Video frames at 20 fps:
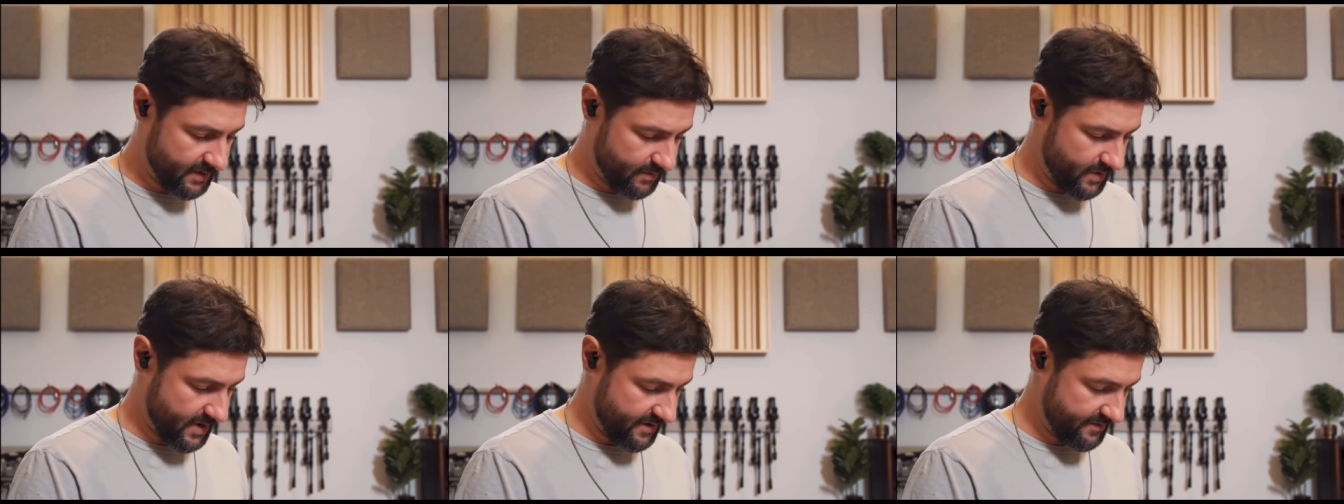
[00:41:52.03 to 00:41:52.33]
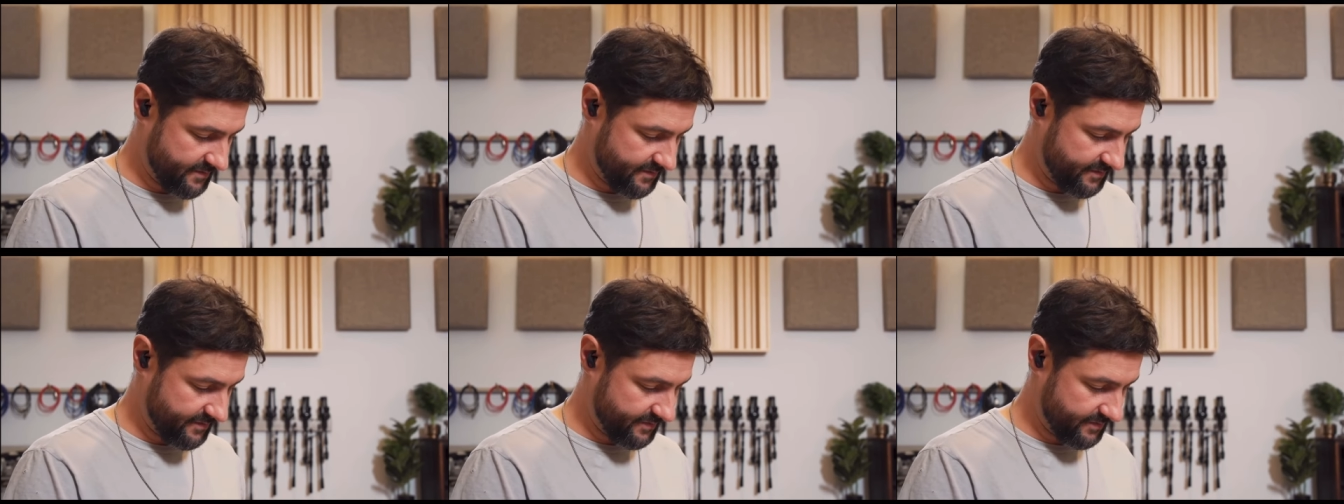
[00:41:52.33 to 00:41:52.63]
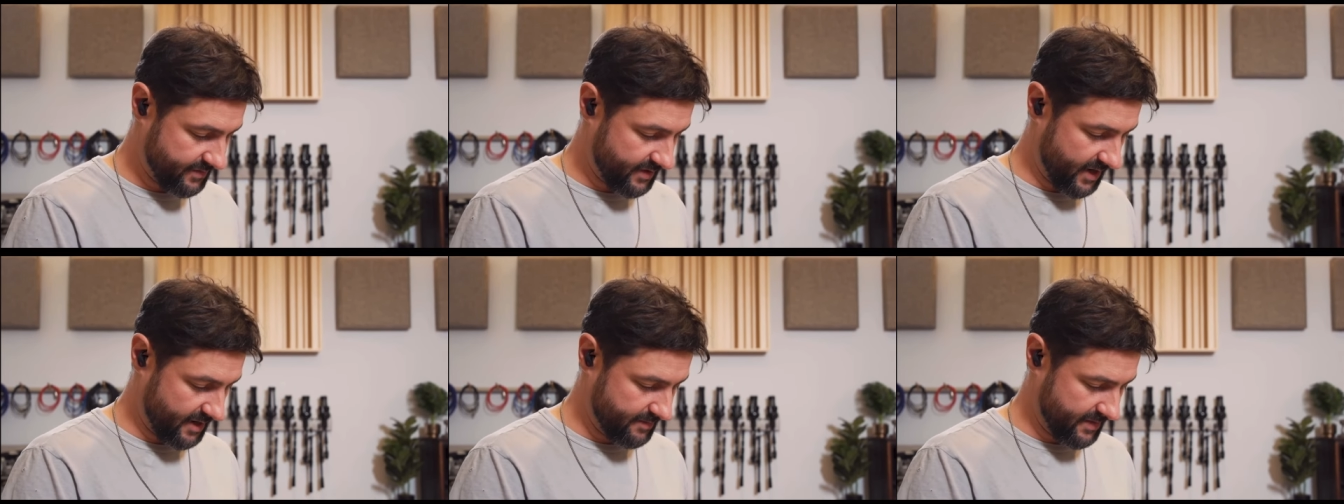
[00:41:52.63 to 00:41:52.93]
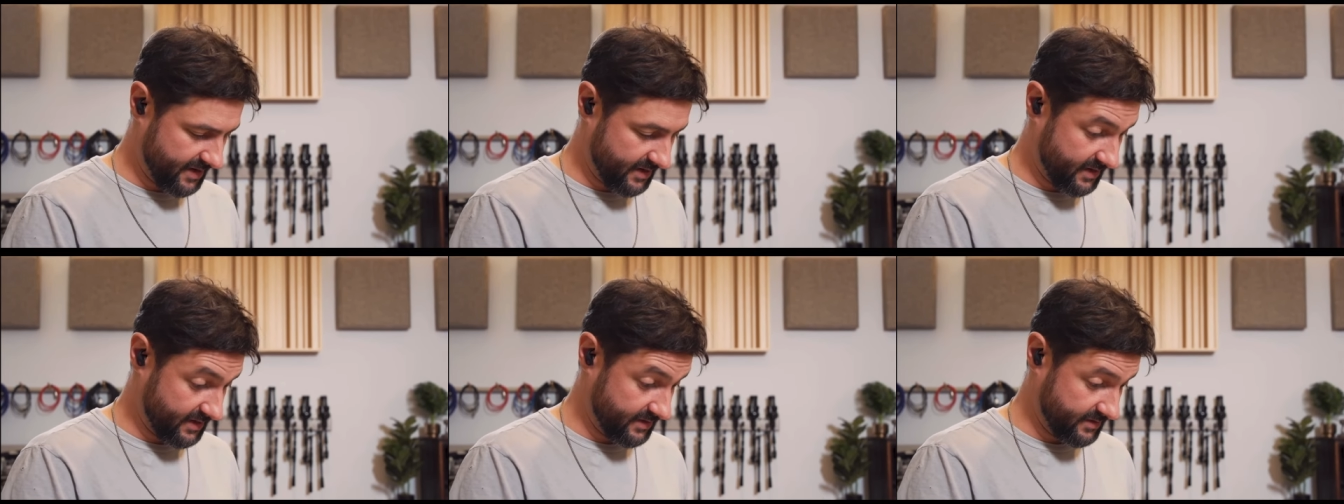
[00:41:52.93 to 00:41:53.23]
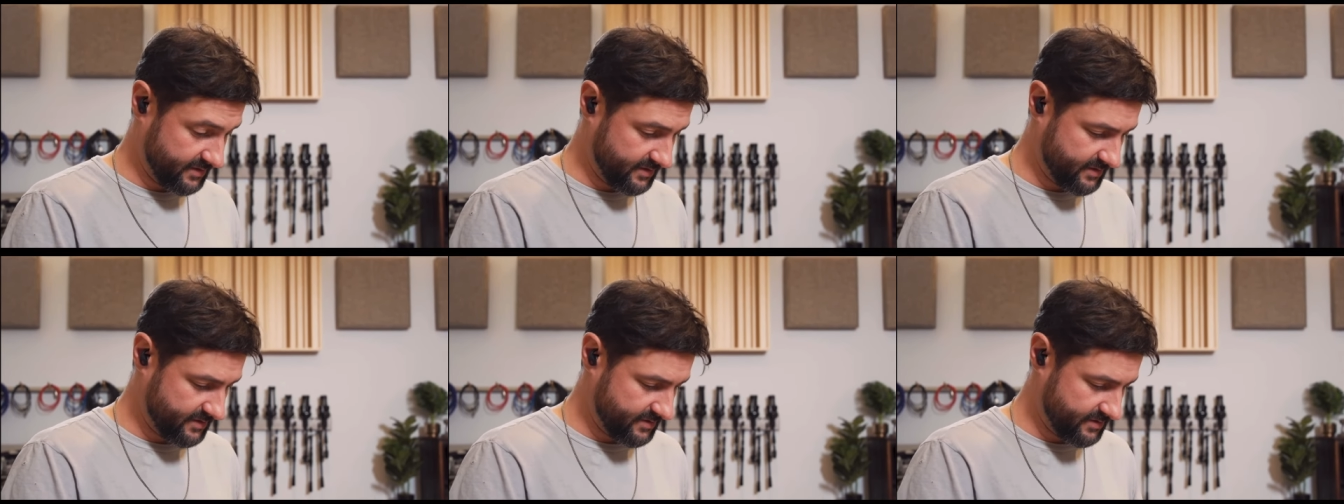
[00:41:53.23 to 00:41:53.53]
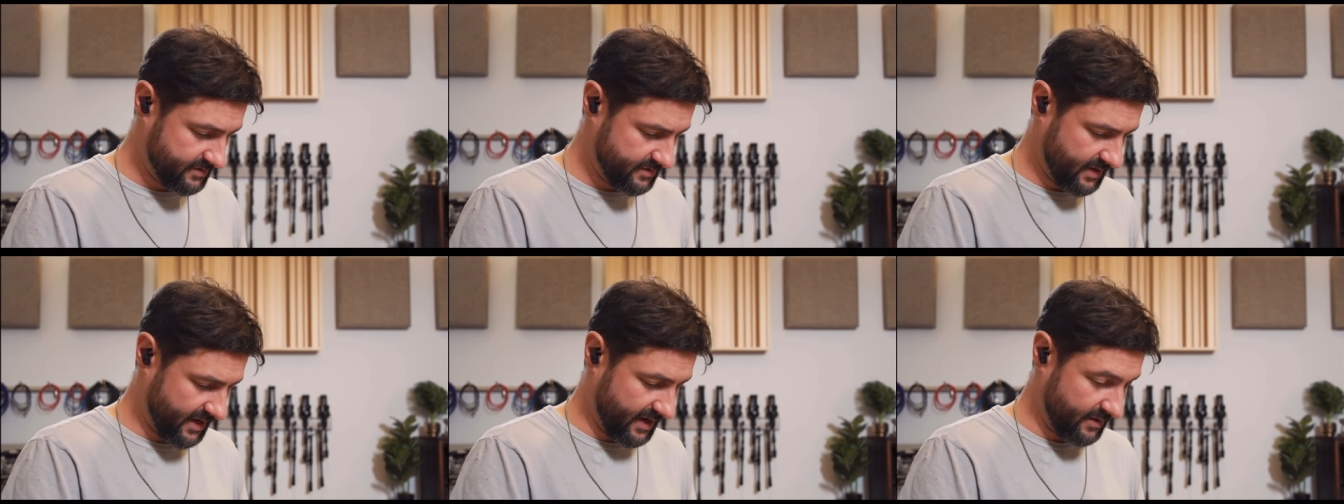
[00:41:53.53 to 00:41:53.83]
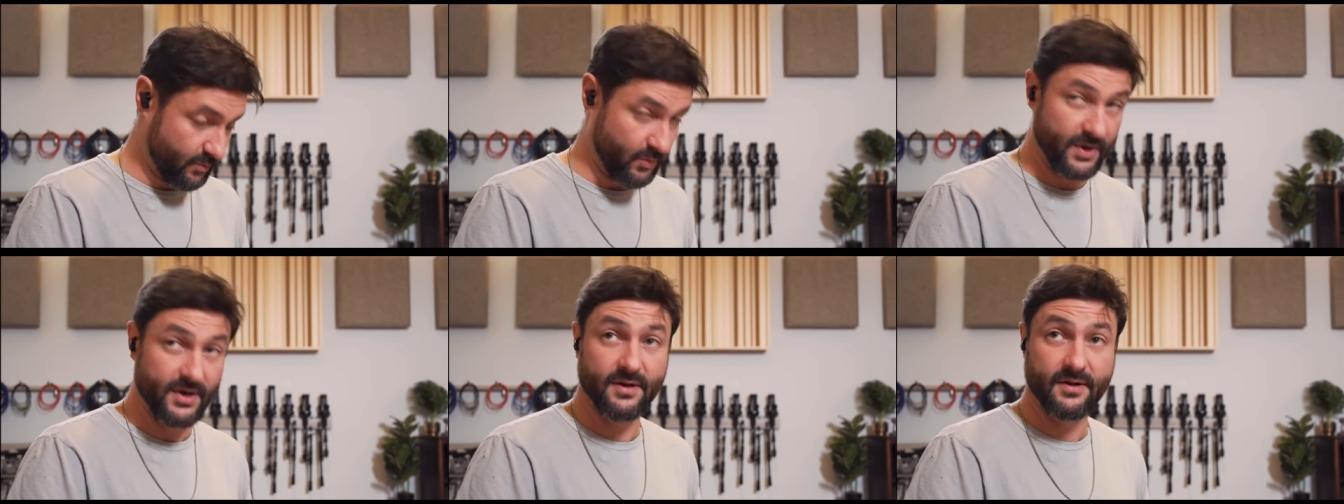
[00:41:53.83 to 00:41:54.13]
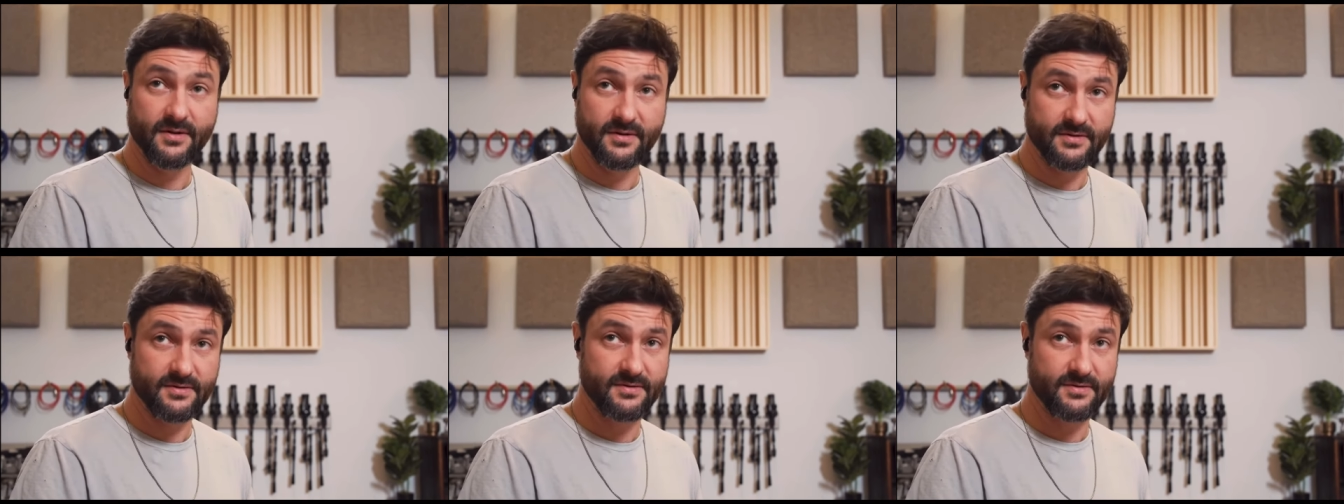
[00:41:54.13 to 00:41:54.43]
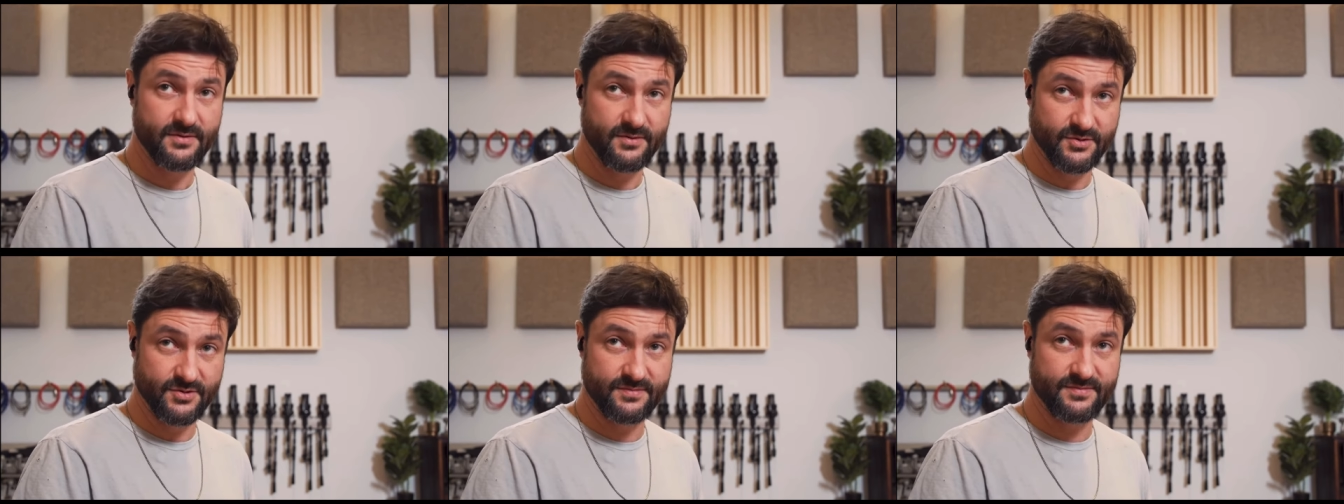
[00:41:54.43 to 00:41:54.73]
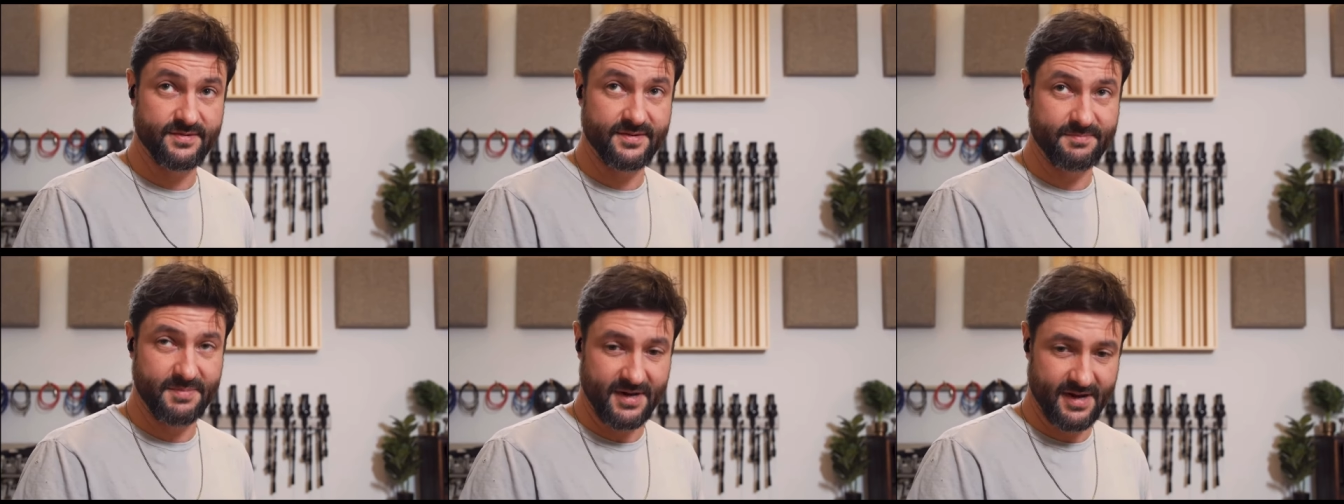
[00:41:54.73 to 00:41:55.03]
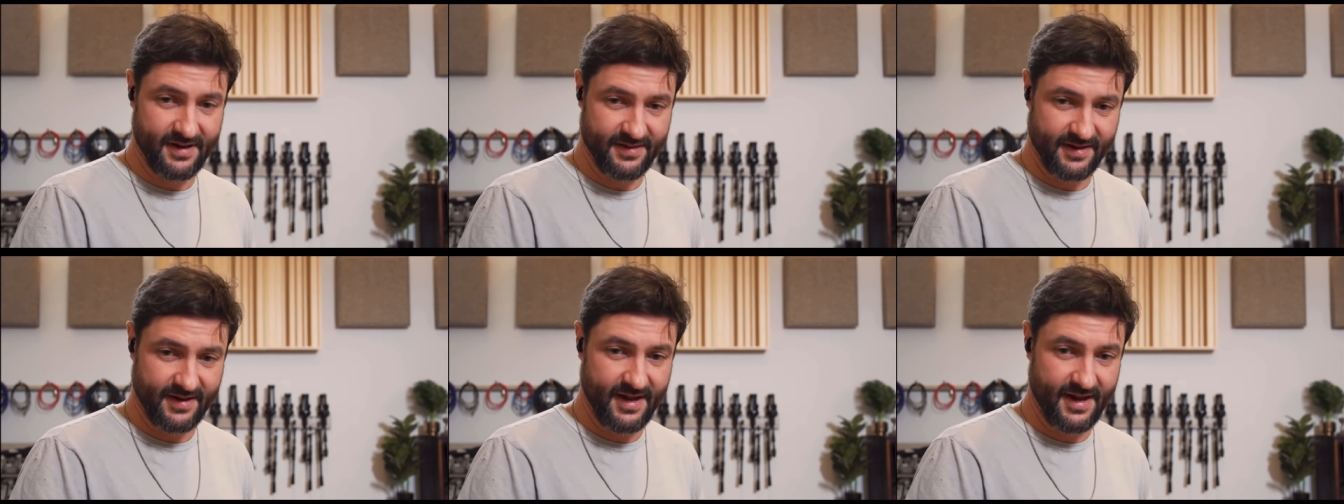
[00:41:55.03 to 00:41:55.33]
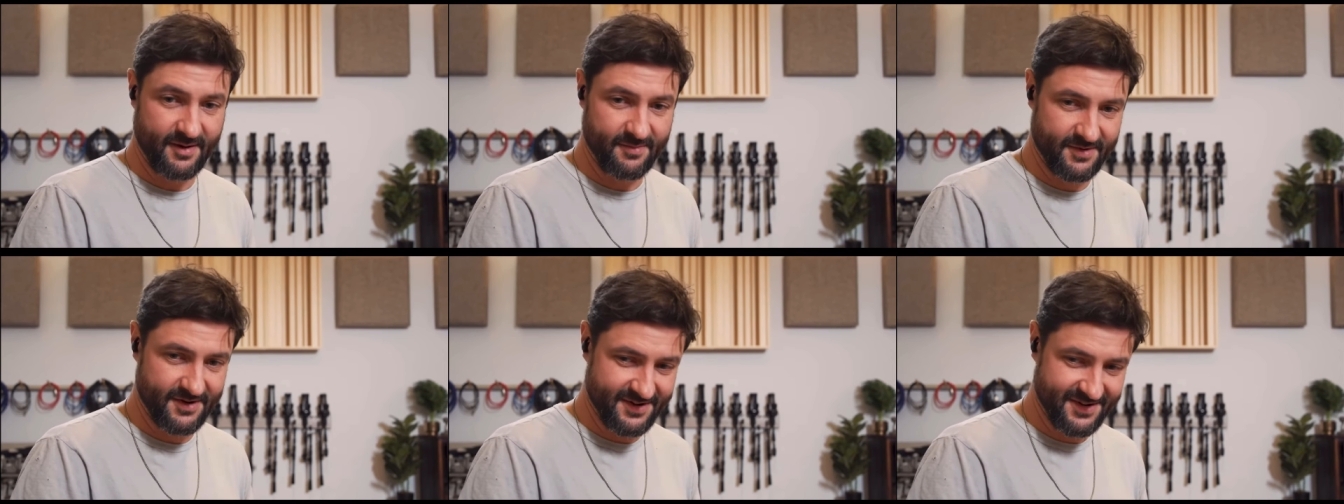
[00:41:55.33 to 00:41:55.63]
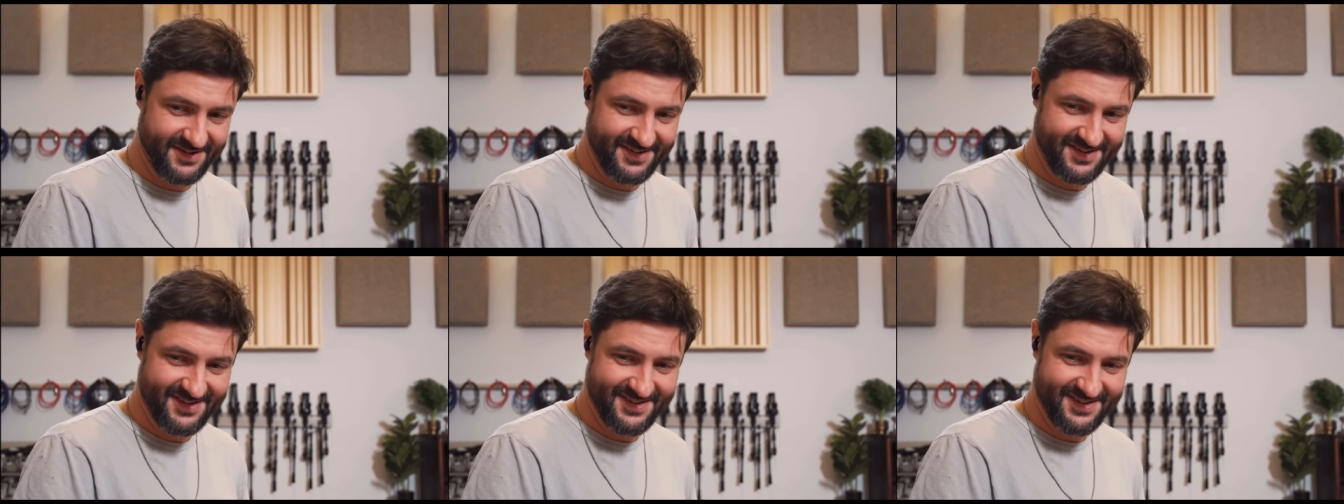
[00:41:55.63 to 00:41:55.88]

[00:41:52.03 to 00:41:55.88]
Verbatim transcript: my wife and my kids and Will, uh, who's behind the camera.